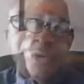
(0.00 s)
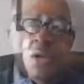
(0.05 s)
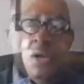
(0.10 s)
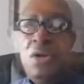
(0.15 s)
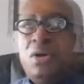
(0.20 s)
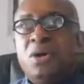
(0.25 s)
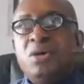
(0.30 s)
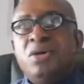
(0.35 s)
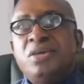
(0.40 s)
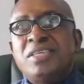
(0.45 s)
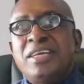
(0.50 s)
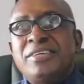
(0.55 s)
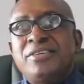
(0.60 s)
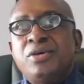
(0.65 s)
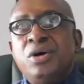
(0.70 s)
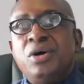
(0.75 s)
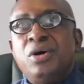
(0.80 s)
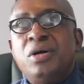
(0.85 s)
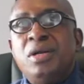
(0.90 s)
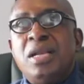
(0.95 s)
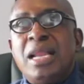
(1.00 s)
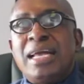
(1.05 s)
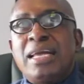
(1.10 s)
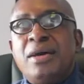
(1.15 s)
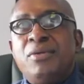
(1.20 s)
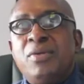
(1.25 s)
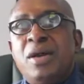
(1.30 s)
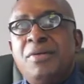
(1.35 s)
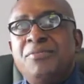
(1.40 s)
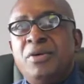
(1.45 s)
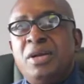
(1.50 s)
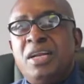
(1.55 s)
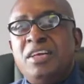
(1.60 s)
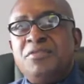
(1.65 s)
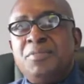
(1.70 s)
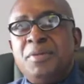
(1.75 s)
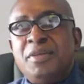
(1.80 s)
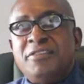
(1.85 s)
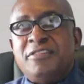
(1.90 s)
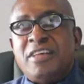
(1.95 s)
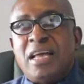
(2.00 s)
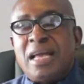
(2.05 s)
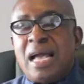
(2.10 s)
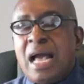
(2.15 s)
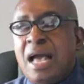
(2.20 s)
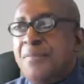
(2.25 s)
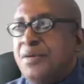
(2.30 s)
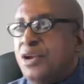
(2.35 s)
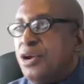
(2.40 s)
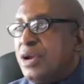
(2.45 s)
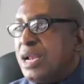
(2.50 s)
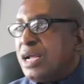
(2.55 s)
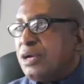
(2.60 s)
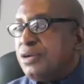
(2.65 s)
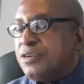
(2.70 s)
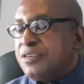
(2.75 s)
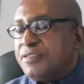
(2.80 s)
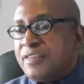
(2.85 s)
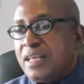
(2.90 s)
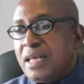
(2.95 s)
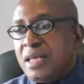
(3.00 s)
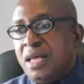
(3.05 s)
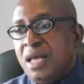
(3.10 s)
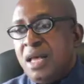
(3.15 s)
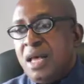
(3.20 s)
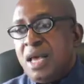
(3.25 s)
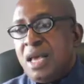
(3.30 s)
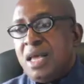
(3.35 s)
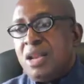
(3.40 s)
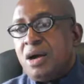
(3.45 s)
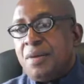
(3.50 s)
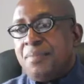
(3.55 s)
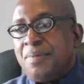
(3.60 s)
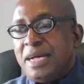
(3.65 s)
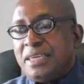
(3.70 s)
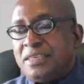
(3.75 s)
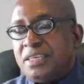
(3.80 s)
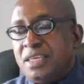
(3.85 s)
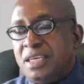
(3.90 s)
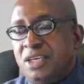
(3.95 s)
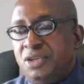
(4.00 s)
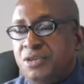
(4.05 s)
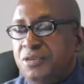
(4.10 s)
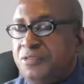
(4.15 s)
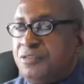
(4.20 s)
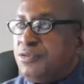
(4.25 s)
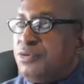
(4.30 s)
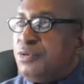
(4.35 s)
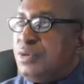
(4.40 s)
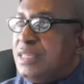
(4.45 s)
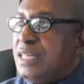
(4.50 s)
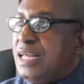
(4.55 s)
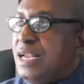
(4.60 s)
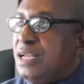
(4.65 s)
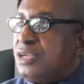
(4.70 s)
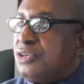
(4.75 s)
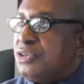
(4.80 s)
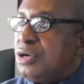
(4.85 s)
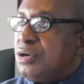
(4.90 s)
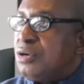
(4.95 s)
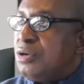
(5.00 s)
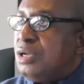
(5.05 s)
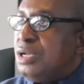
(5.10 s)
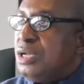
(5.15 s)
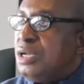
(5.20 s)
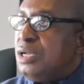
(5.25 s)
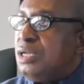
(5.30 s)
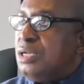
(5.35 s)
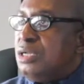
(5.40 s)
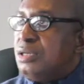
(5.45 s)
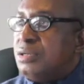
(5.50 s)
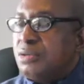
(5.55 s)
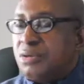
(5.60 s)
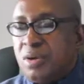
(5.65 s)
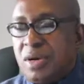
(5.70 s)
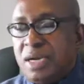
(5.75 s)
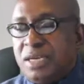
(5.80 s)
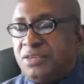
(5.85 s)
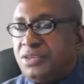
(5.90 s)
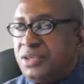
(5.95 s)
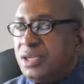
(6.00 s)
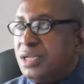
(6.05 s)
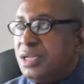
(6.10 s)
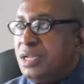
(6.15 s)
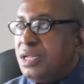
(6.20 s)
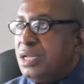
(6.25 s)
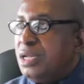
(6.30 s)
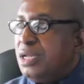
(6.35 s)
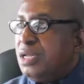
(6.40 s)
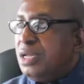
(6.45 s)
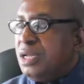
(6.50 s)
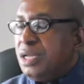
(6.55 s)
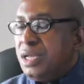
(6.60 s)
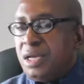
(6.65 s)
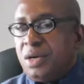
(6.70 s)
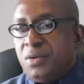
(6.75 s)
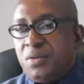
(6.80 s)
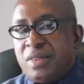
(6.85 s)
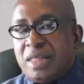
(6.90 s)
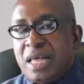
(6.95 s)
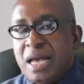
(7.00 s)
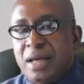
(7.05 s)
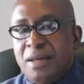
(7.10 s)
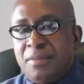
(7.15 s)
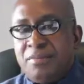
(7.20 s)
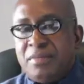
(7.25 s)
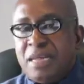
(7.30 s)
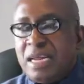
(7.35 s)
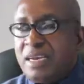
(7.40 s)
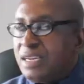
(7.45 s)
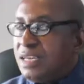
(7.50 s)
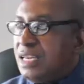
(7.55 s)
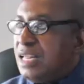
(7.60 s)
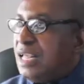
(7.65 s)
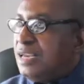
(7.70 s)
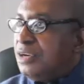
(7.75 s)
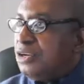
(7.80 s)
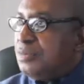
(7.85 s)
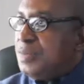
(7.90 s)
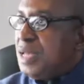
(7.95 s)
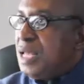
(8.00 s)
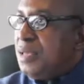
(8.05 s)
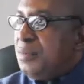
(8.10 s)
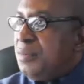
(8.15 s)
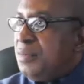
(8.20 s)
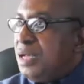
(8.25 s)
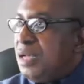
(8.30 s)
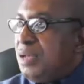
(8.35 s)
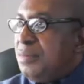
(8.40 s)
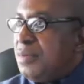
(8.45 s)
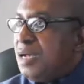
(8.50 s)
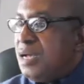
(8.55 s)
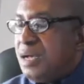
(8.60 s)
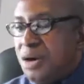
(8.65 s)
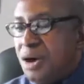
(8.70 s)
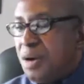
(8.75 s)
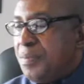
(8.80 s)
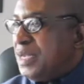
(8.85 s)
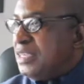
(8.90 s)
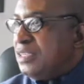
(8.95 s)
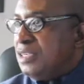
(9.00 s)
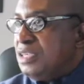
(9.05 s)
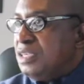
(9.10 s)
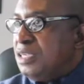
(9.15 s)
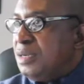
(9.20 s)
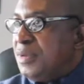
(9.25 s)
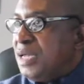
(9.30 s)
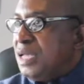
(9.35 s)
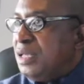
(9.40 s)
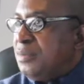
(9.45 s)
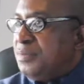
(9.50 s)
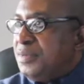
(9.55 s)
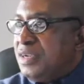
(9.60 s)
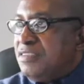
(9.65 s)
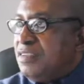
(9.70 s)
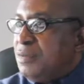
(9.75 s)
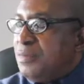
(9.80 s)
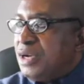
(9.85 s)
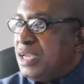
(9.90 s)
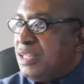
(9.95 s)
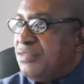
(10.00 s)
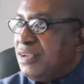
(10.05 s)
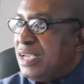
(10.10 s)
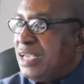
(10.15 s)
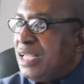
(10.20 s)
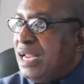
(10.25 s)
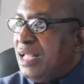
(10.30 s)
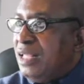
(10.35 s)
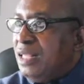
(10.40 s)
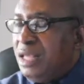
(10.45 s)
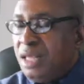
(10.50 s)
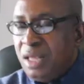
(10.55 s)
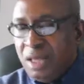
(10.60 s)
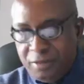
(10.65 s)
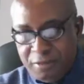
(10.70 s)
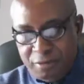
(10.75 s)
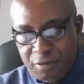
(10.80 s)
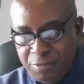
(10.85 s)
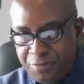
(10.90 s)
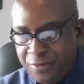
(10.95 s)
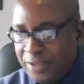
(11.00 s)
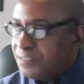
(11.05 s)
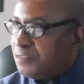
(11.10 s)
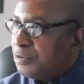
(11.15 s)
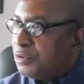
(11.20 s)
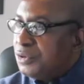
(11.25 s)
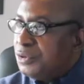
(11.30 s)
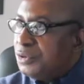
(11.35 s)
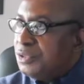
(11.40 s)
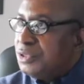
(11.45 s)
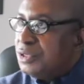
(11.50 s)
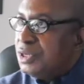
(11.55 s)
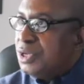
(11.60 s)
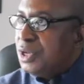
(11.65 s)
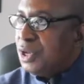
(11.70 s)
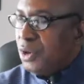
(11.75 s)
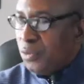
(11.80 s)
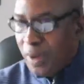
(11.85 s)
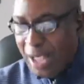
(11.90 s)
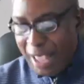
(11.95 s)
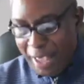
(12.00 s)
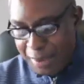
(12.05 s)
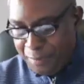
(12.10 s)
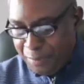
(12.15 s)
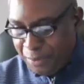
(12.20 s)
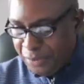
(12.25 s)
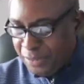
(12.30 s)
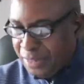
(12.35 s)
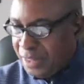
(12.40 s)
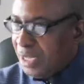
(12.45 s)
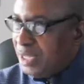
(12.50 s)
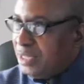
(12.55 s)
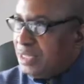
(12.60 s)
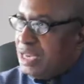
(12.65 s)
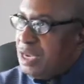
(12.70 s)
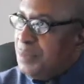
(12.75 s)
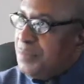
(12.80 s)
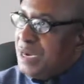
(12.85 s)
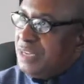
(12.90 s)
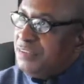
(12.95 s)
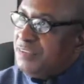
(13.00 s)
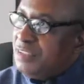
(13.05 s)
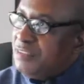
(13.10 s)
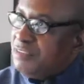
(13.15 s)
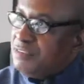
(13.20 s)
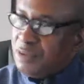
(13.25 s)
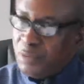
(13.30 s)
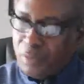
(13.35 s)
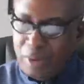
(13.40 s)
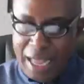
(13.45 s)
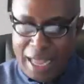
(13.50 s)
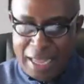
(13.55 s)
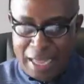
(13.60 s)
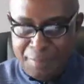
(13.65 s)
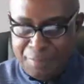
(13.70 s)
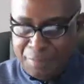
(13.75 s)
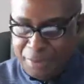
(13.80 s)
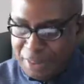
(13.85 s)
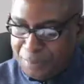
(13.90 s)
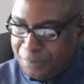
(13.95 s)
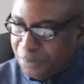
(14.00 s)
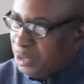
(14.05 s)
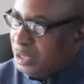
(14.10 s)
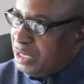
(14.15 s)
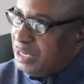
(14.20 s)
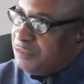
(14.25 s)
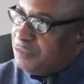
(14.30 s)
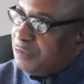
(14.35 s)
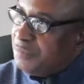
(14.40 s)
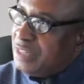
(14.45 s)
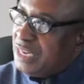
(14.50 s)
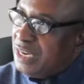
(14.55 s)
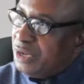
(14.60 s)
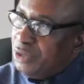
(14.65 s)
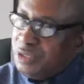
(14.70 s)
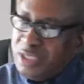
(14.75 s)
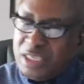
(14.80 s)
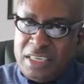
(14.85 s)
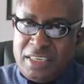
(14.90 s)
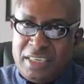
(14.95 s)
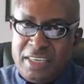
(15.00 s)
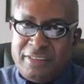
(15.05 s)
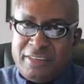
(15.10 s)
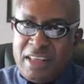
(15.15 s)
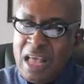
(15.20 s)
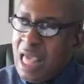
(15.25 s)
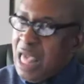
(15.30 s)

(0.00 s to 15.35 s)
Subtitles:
No, not at all. Like we've always been saying, I've been on record to say, in our party, issues to do with the electoral coalition, they are directly handled by our party leader, by President Morgan Tsvangirai. So far, so good. We are happy with the deliberations. We are happy with the progress of the negotiations.